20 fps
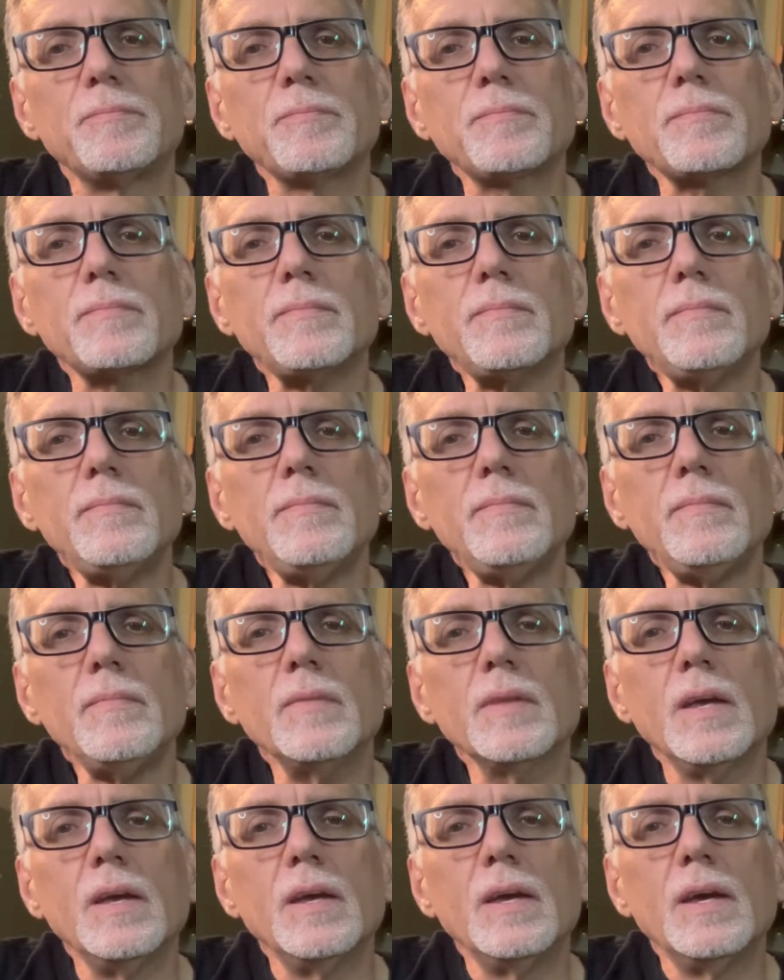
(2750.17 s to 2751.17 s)

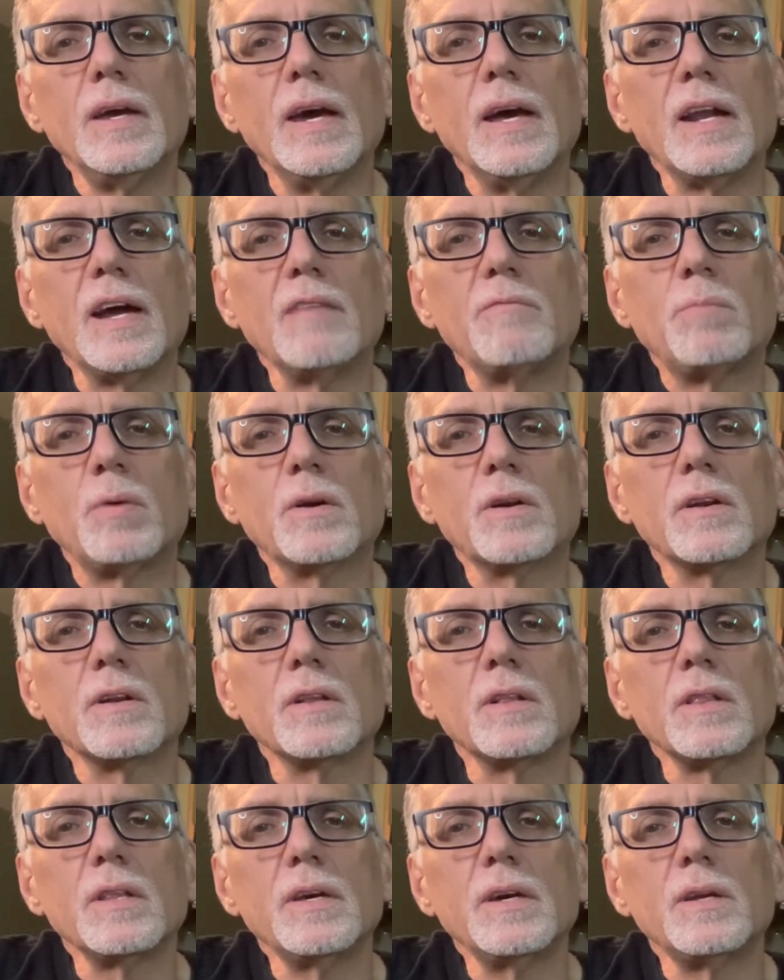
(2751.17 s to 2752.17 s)
and I put it a
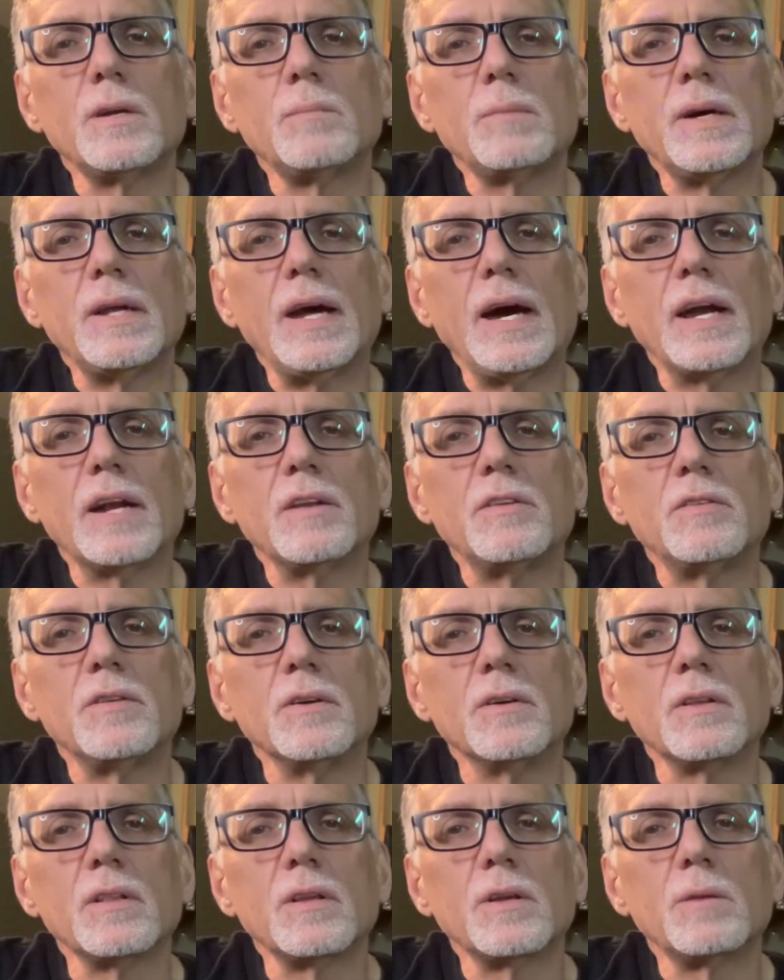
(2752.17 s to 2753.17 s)
little bit out of
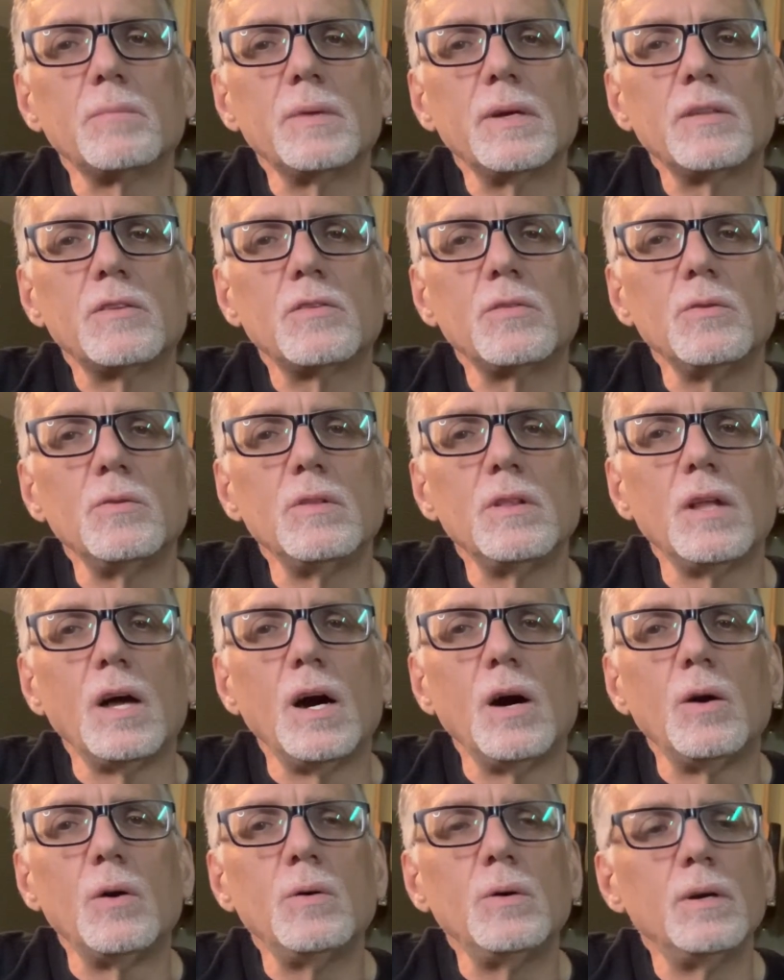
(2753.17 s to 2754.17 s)
tune, a little bit too
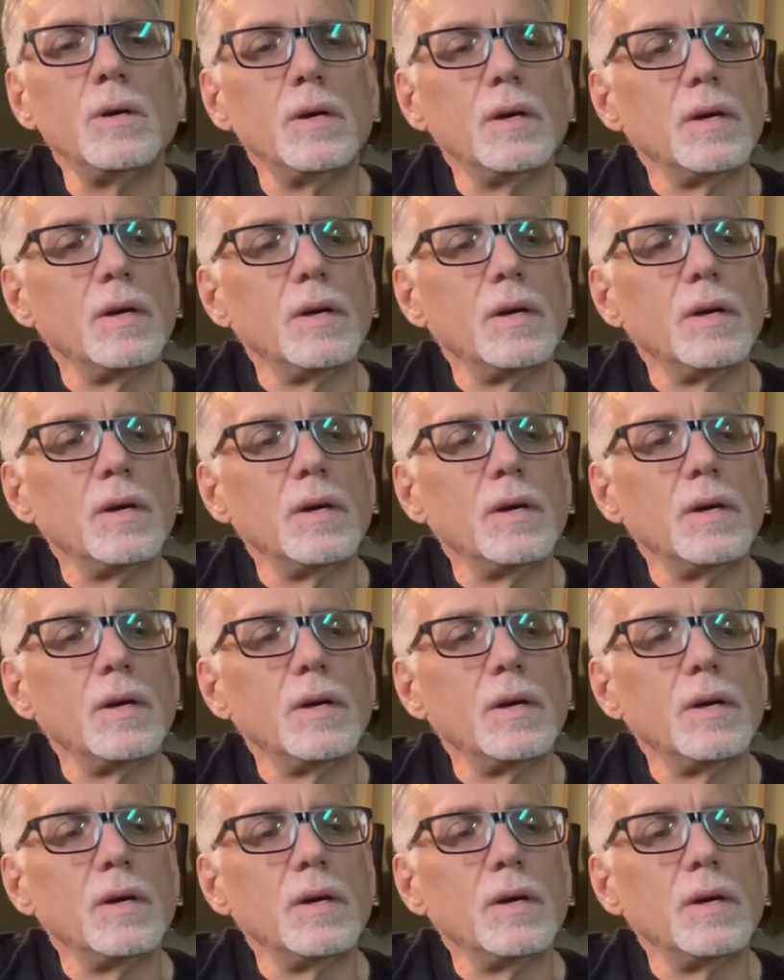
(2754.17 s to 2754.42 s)
low.